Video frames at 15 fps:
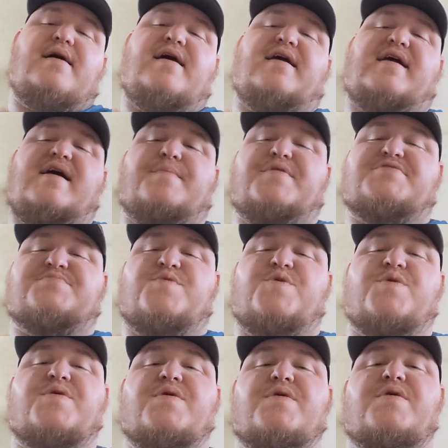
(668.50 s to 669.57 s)
I ain't got much
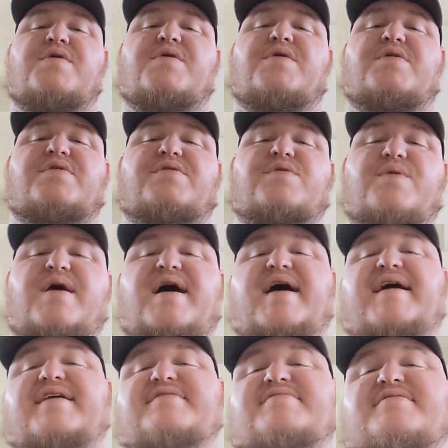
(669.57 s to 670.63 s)
more. You
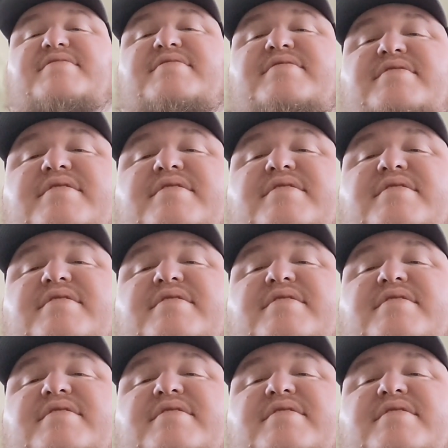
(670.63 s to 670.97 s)
guys